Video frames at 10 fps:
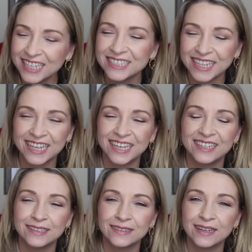a
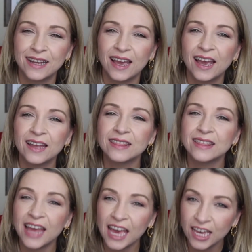second and
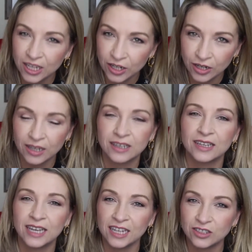then
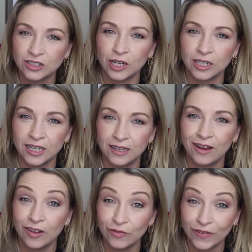get started
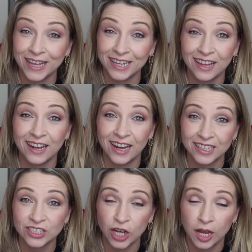on finding that
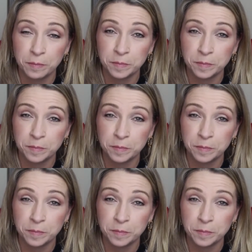next job.